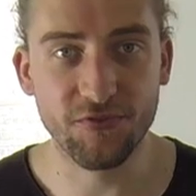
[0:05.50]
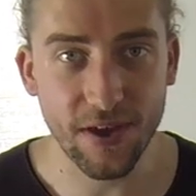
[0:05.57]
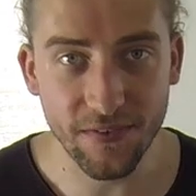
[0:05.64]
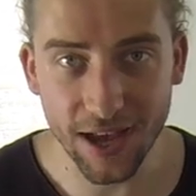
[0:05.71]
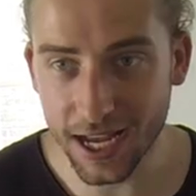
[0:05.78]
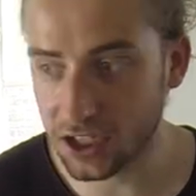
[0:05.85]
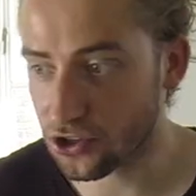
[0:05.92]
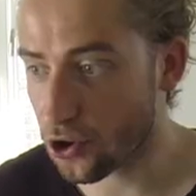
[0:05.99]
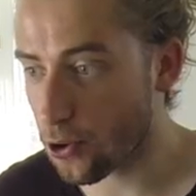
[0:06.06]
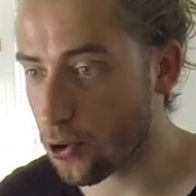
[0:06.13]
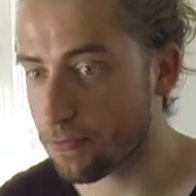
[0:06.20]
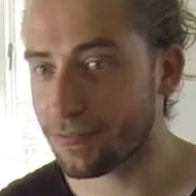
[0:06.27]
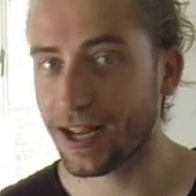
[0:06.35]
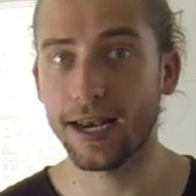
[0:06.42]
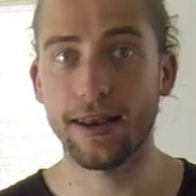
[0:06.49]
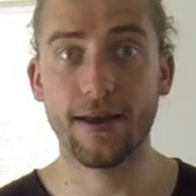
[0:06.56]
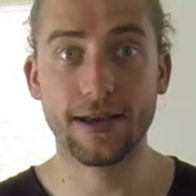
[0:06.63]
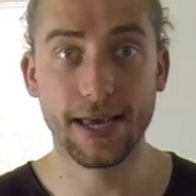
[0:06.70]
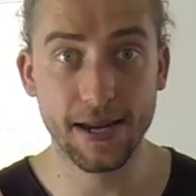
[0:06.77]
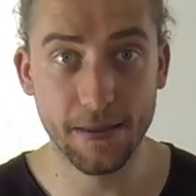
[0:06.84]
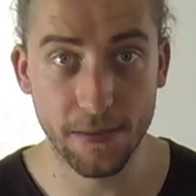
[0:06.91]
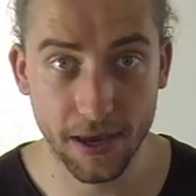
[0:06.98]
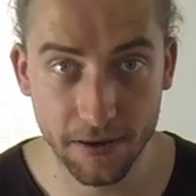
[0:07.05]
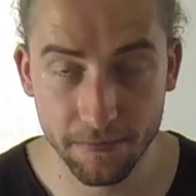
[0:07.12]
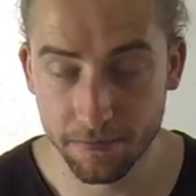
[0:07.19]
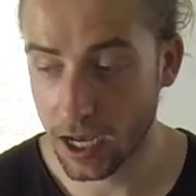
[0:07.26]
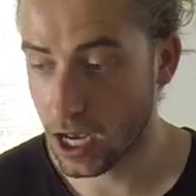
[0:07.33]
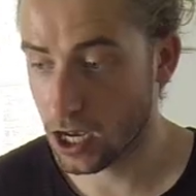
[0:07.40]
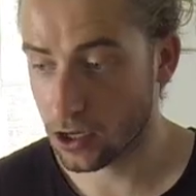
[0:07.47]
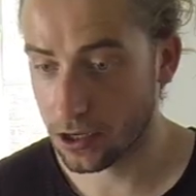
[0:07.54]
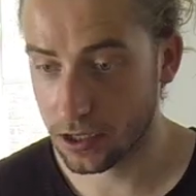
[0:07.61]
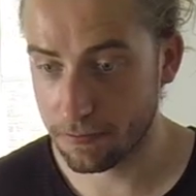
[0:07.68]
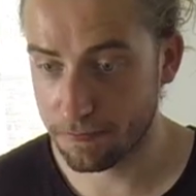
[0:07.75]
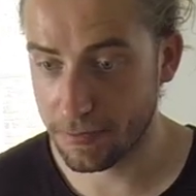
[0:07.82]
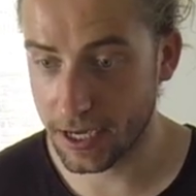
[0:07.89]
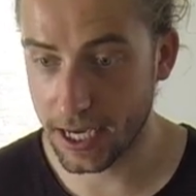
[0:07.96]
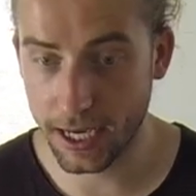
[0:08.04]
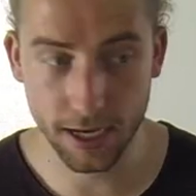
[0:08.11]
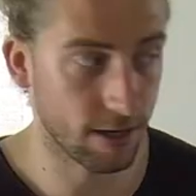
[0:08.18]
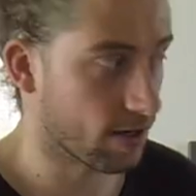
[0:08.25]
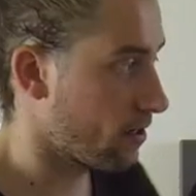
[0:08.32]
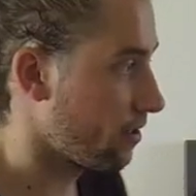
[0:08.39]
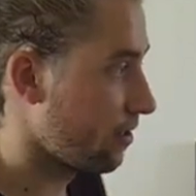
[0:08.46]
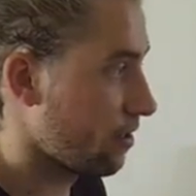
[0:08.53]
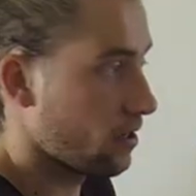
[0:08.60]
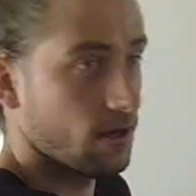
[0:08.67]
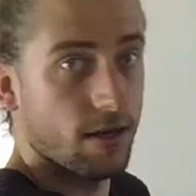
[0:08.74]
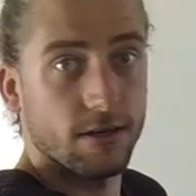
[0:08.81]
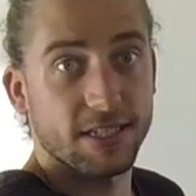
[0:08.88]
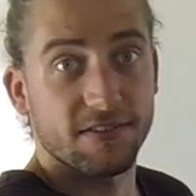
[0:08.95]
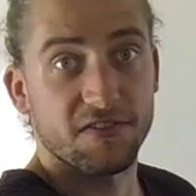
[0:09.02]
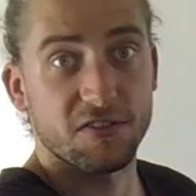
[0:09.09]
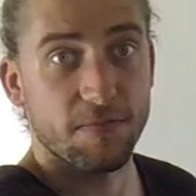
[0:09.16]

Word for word: you've ever had to plug anything in, could be a set of